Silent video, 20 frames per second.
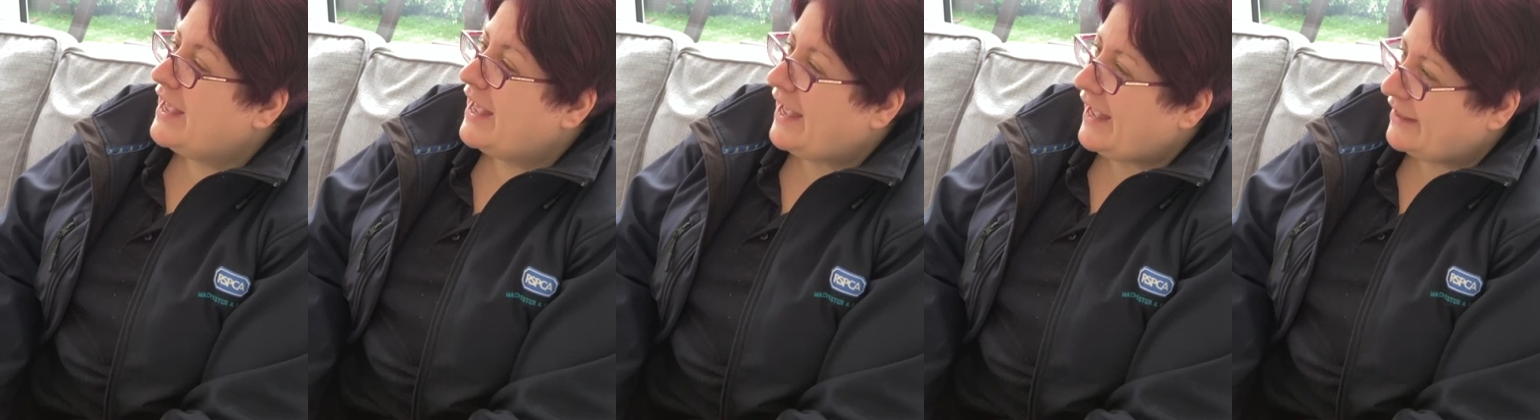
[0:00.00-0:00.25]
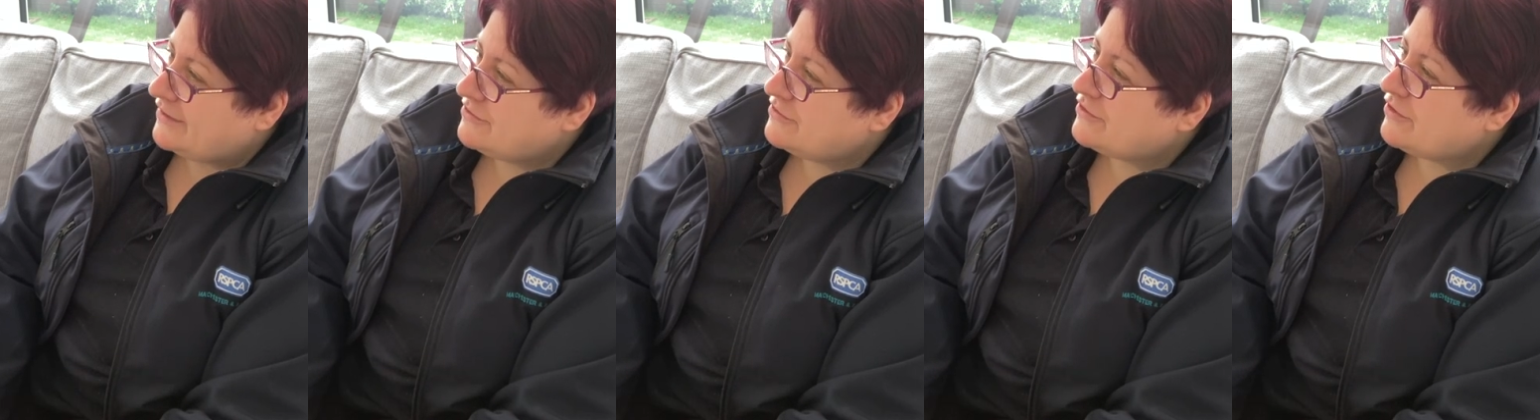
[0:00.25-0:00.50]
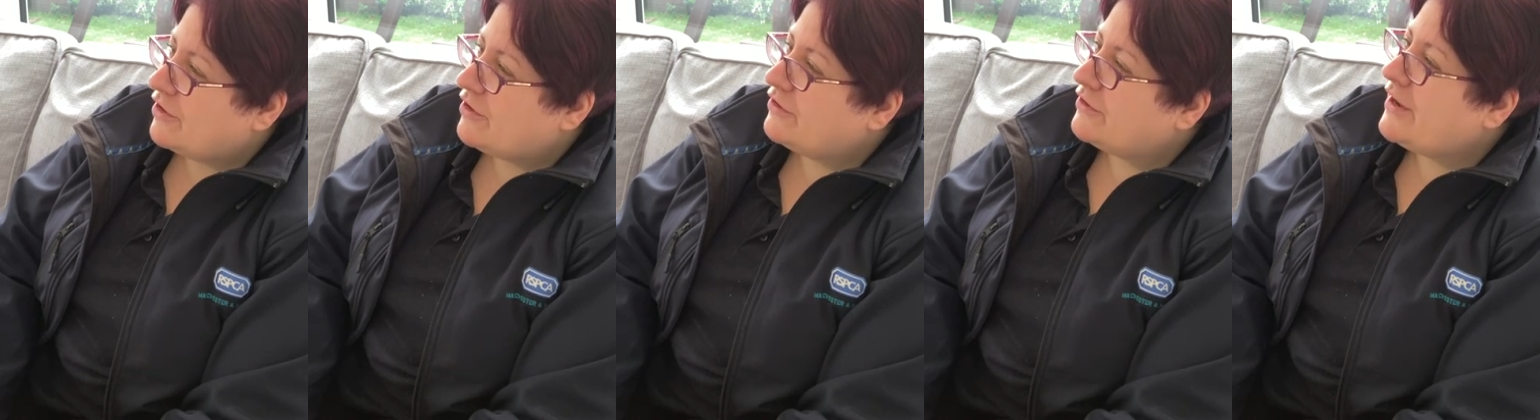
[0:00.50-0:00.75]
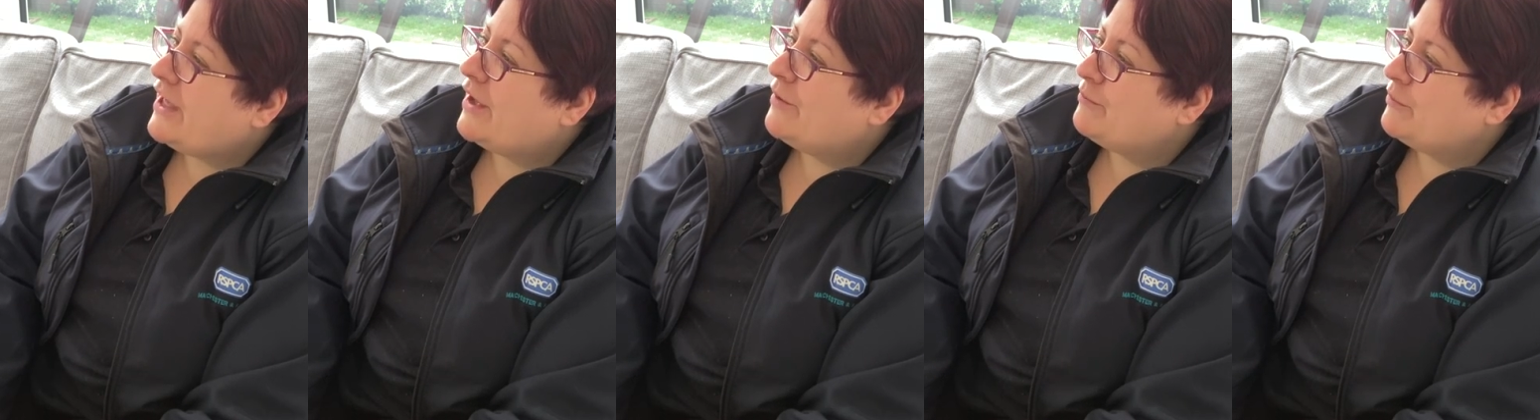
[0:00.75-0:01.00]
hands-on,
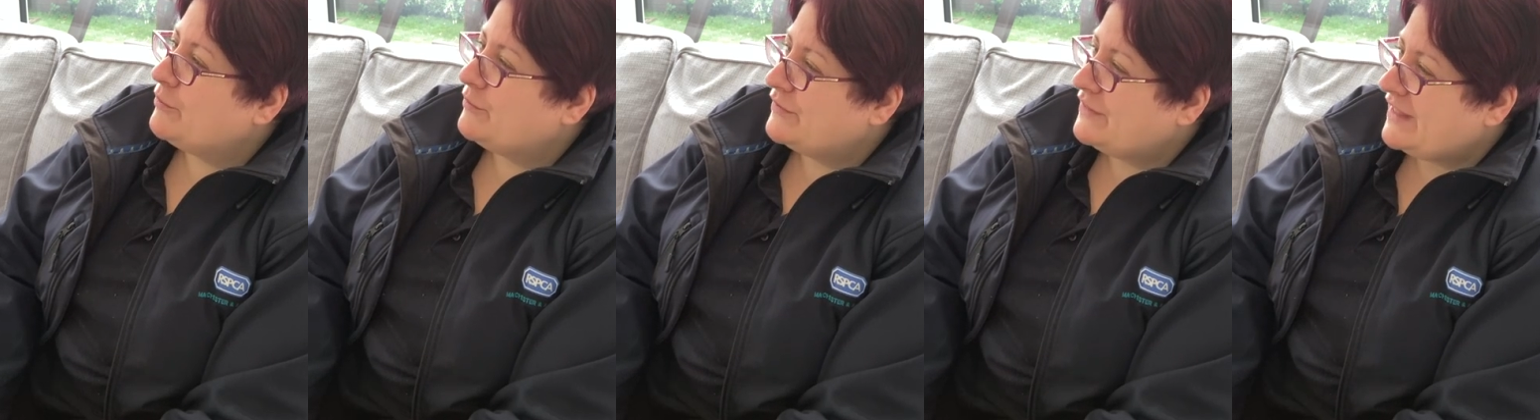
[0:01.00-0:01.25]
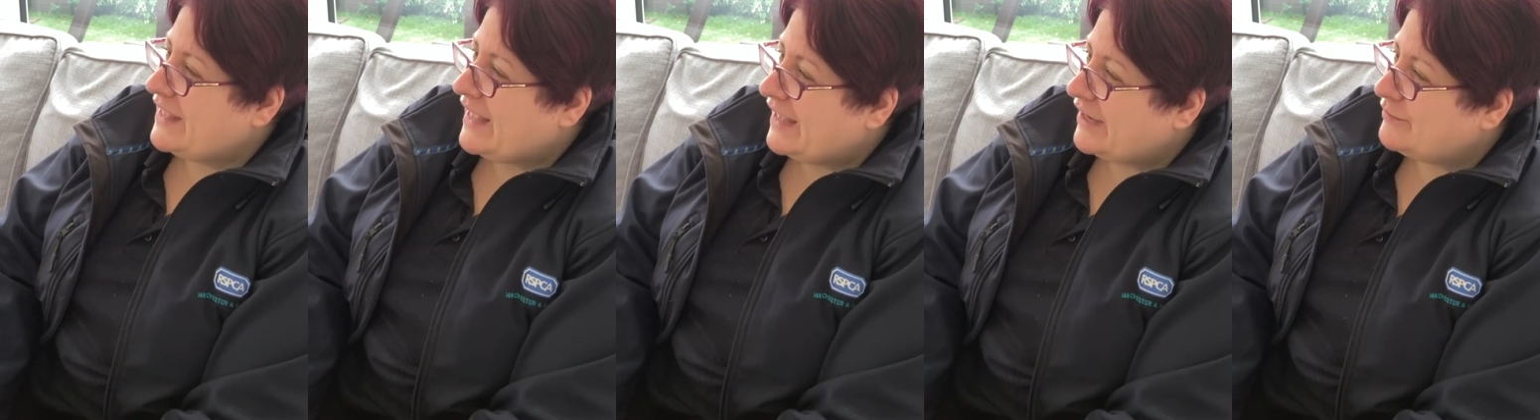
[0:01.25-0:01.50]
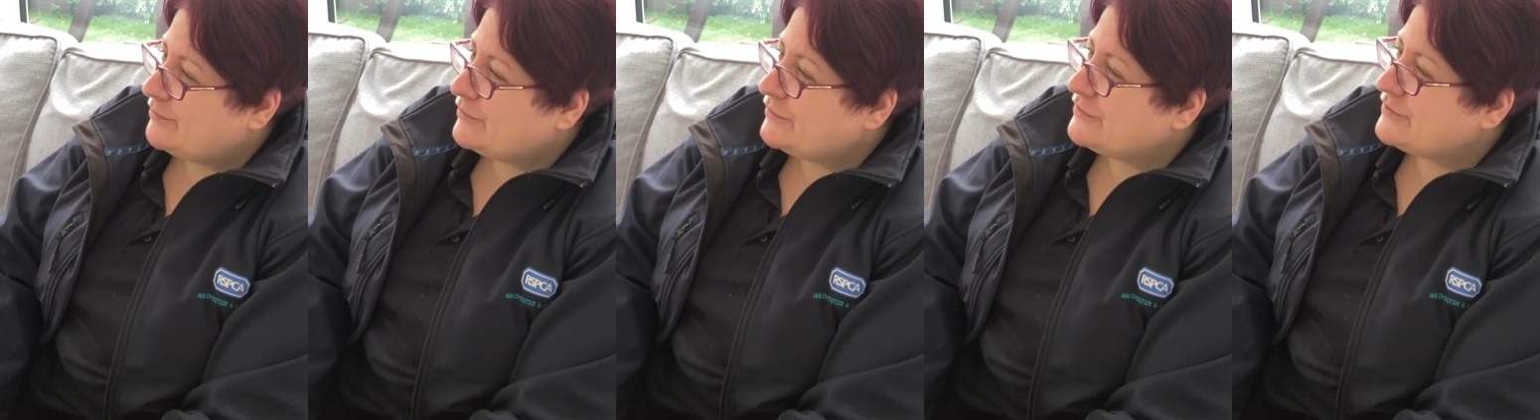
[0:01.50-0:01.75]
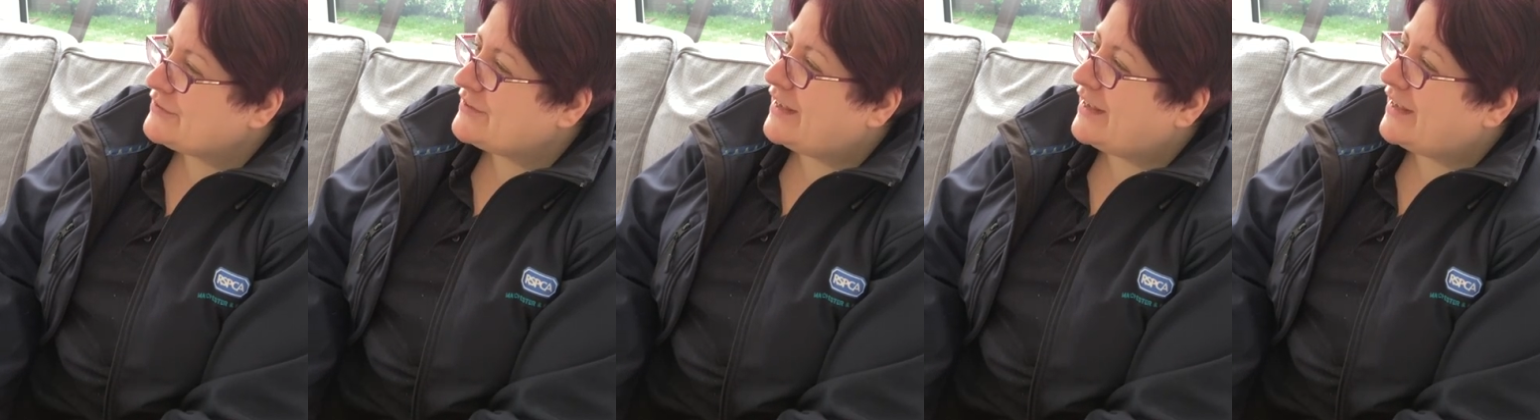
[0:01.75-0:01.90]
helping with the animals,